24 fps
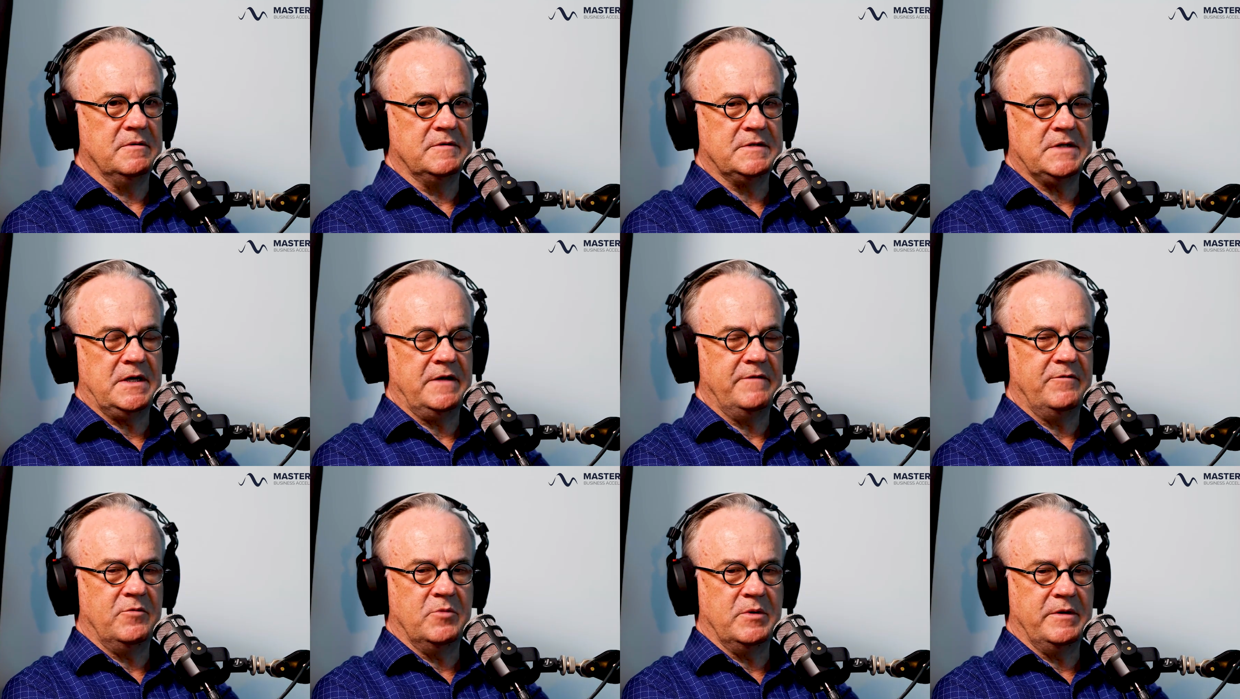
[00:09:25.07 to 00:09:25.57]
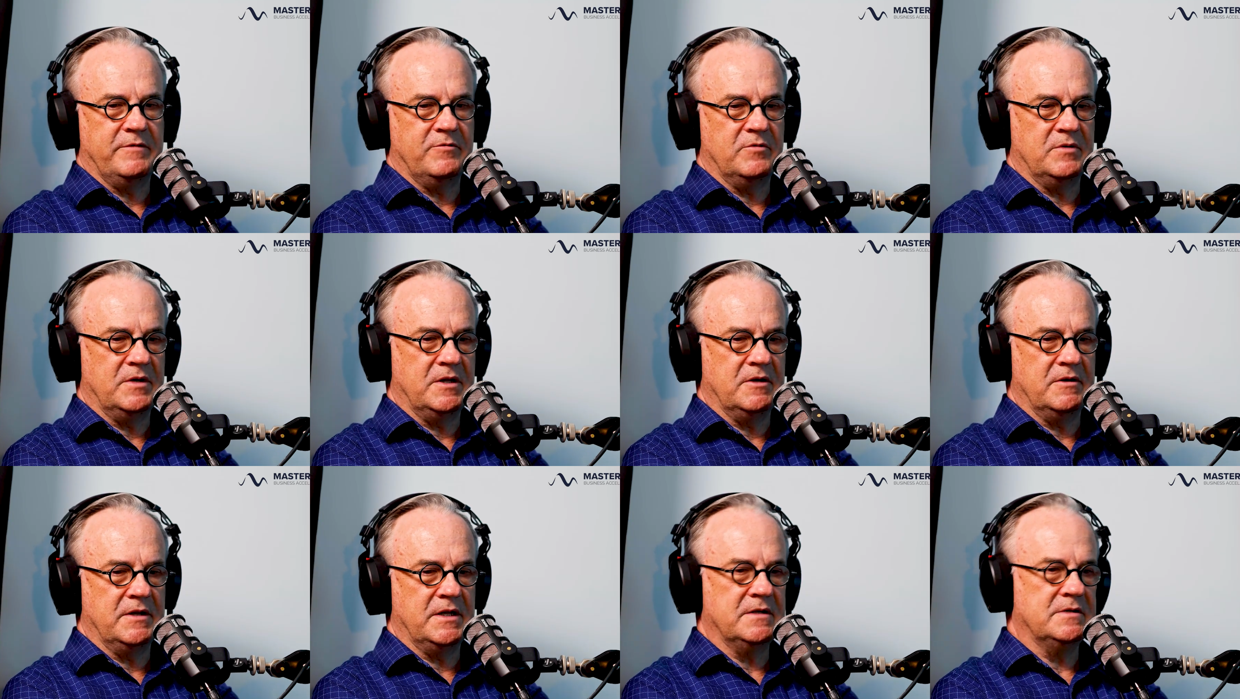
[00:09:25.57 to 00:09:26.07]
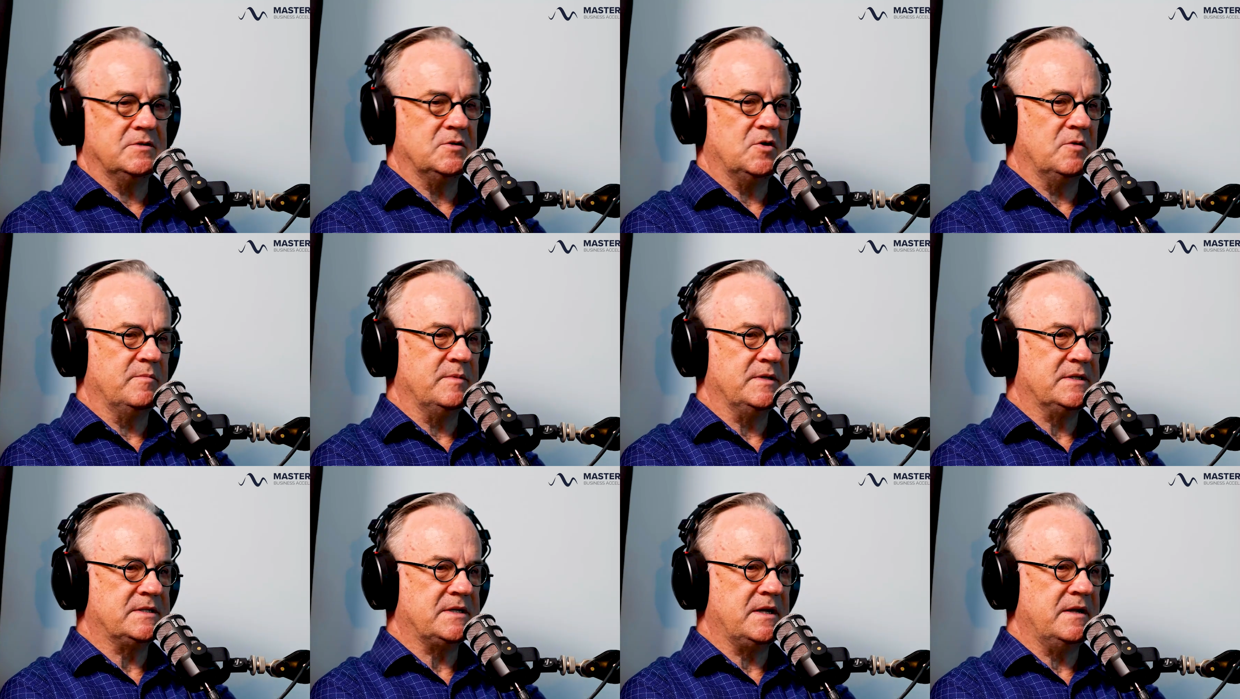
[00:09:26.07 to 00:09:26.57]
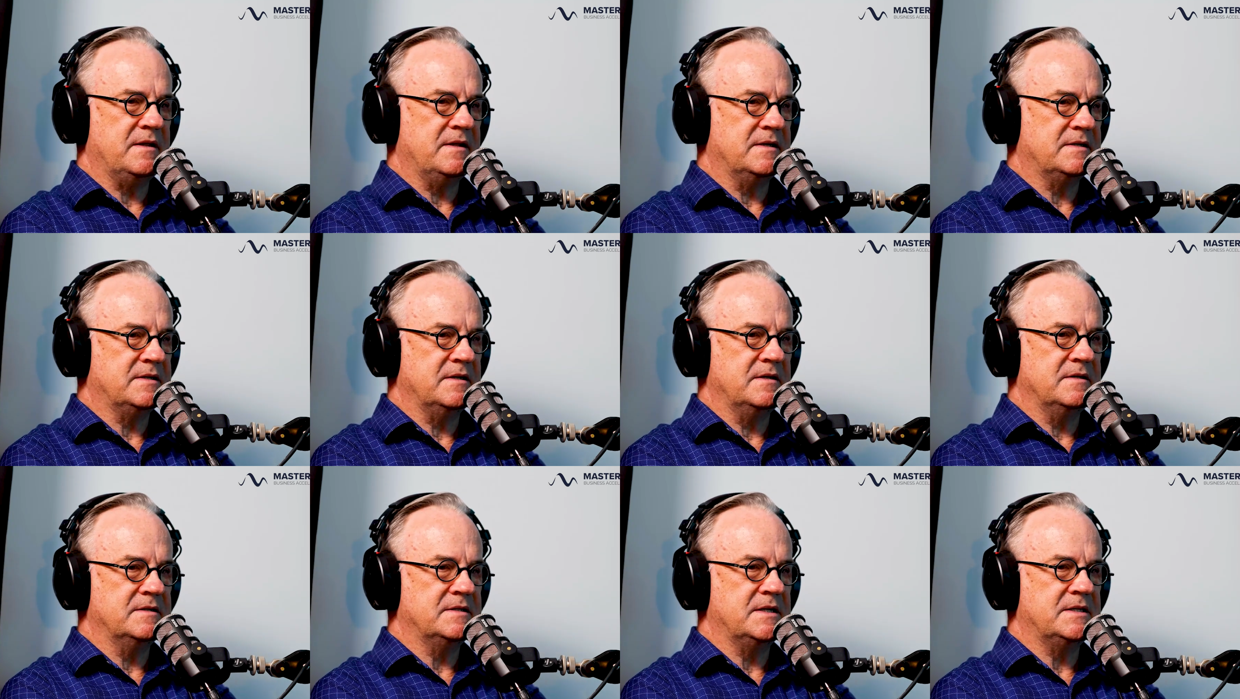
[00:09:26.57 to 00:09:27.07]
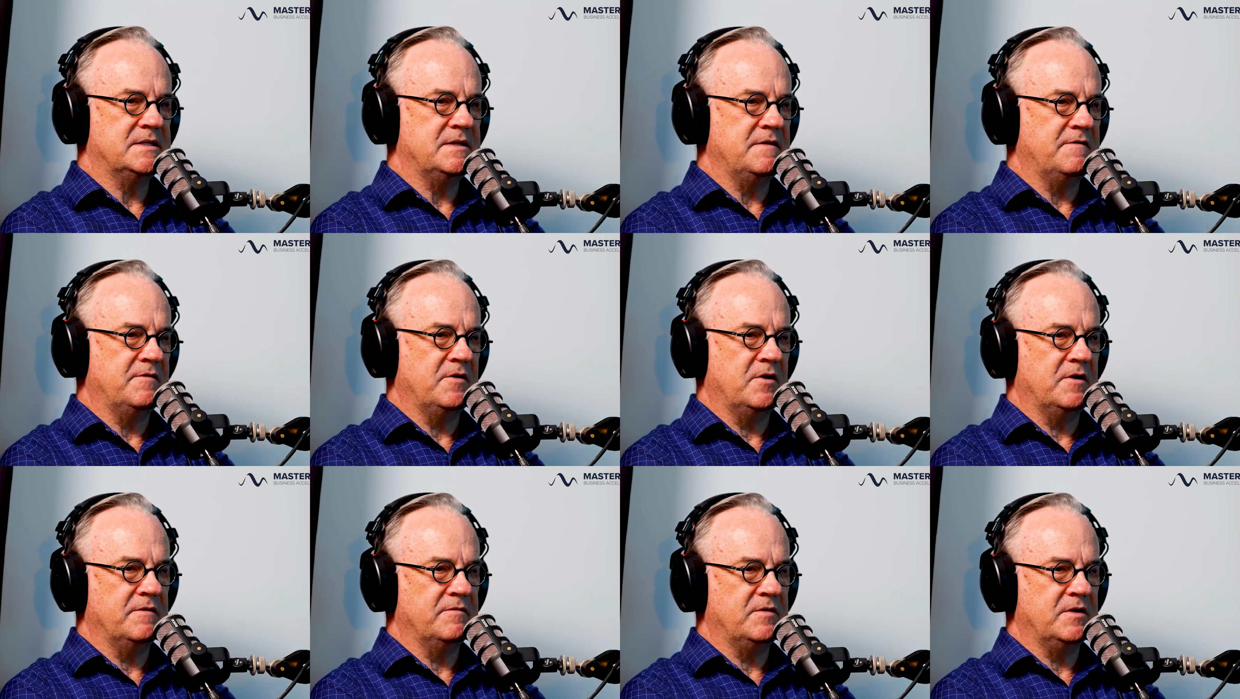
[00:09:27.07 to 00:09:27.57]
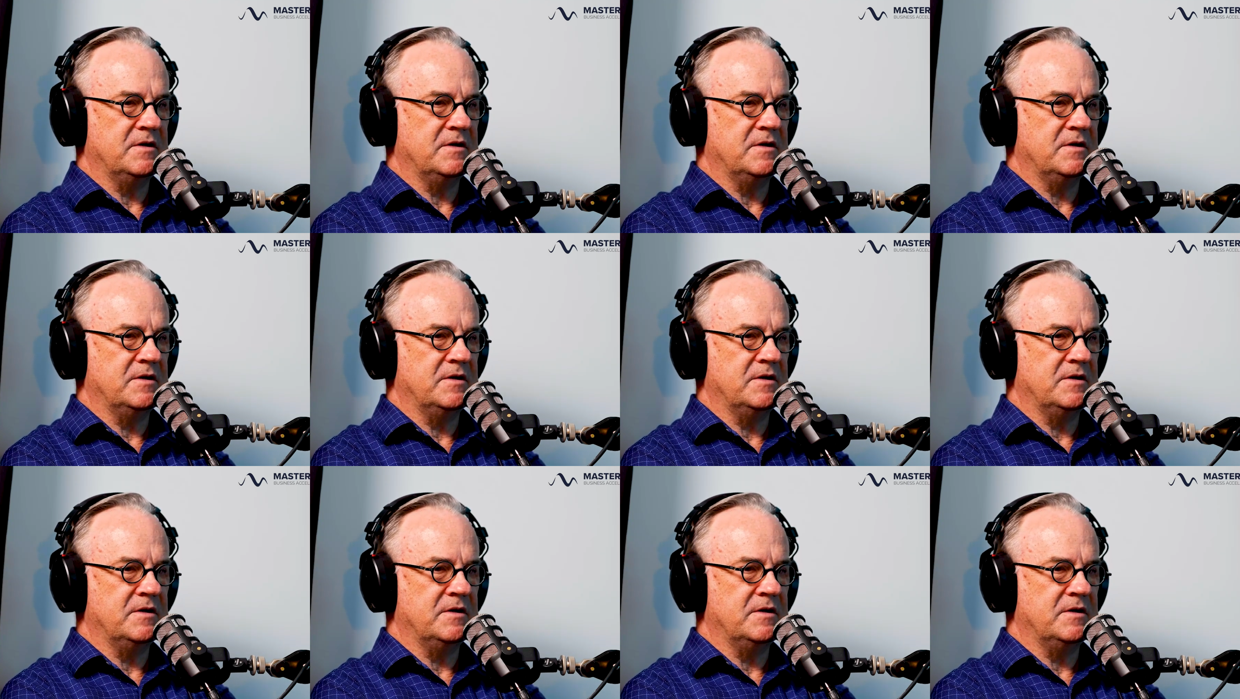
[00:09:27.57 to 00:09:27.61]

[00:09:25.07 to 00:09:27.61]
or TAFE or whatever, and go and get a job and stay there till you're 65,